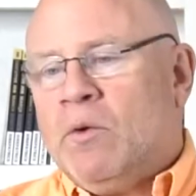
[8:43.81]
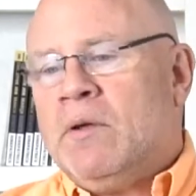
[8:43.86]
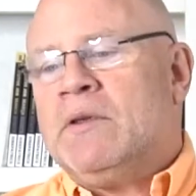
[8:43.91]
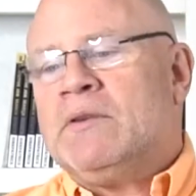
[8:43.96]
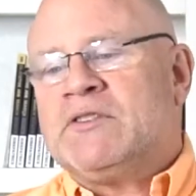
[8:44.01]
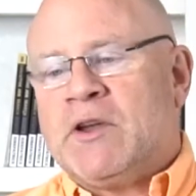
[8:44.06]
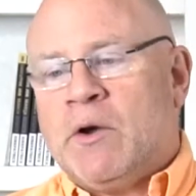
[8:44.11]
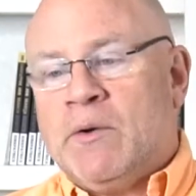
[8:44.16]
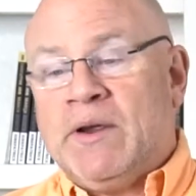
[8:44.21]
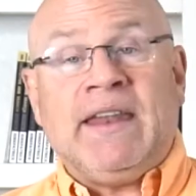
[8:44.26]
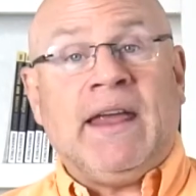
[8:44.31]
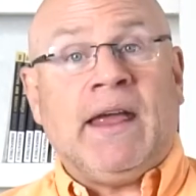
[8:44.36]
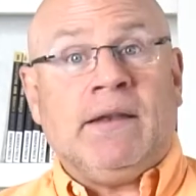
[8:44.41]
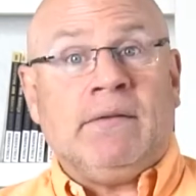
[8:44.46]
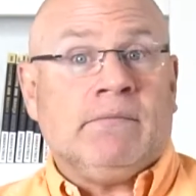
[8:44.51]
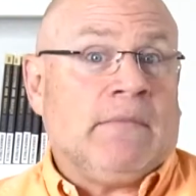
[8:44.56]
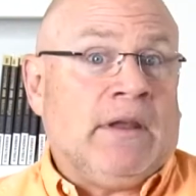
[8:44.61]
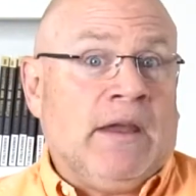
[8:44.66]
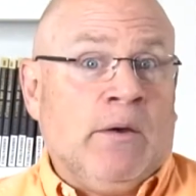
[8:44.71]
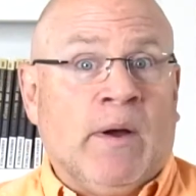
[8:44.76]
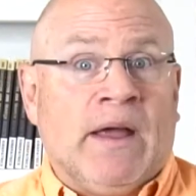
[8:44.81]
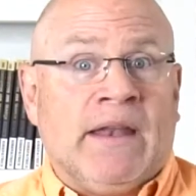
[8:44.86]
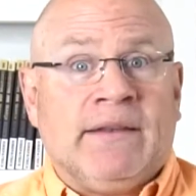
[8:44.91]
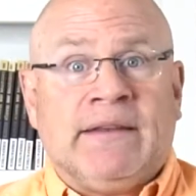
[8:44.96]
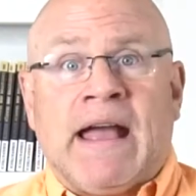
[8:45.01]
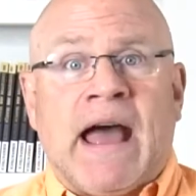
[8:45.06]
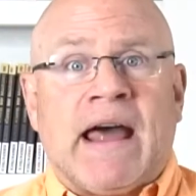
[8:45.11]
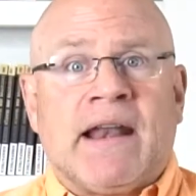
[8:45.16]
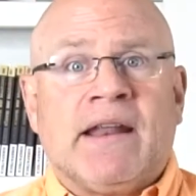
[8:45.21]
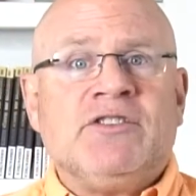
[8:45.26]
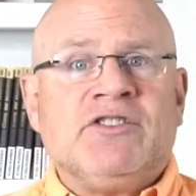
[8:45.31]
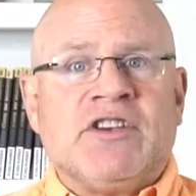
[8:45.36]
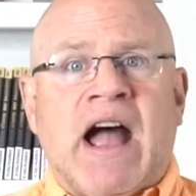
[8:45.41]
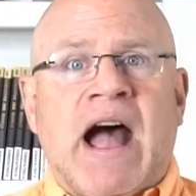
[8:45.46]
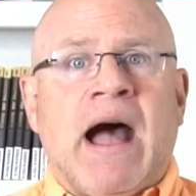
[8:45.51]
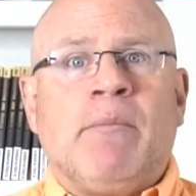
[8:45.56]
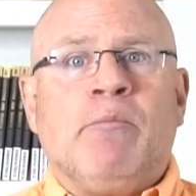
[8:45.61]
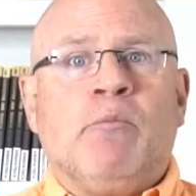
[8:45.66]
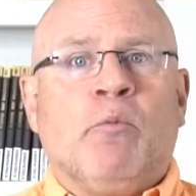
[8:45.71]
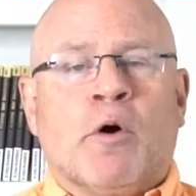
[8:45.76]
So he did. He went and got a
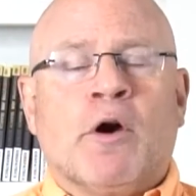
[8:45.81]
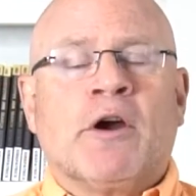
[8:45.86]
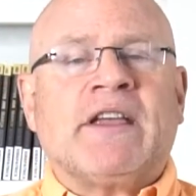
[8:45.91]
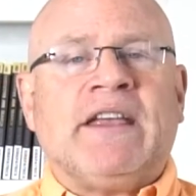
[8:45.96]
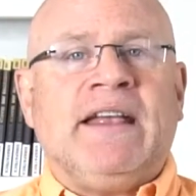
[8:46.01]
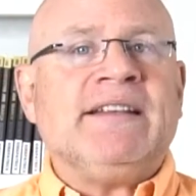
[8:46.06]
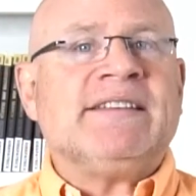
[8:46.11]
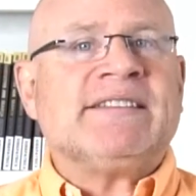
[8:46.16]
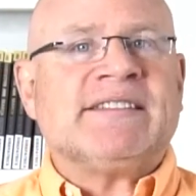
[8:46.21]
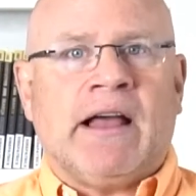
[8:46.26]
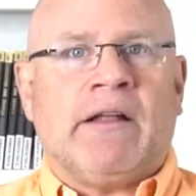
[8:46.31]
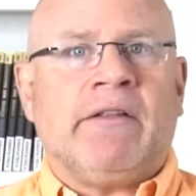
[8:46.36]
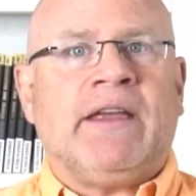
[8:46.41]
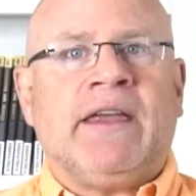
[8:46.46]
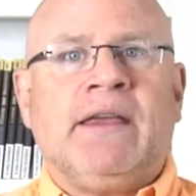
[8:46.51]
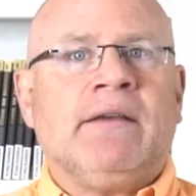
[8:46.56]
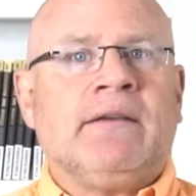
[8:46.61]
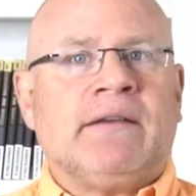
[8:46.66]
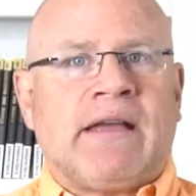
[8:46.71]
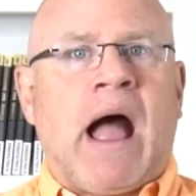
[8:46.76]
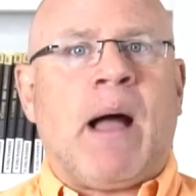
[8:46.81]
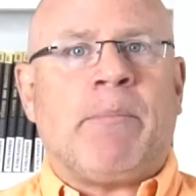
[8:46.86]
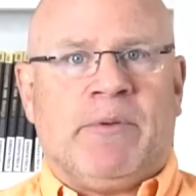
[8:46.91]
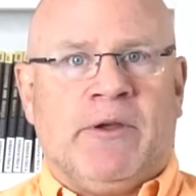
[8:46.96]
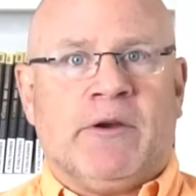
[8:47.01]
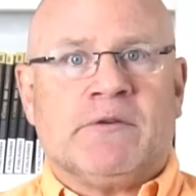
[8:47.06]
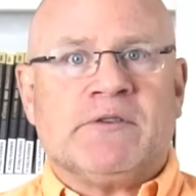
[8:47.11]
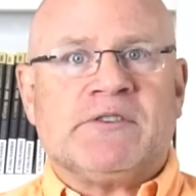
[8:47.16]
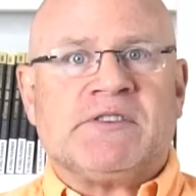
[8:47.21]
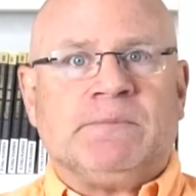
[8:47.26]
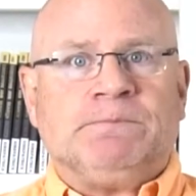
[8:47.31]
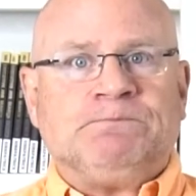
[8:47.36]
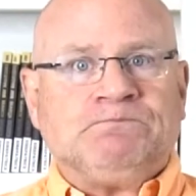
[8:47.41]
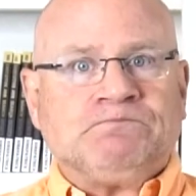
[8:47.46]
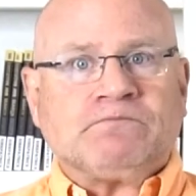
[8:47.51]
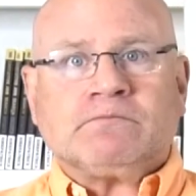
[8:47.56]
job working, selling copiers.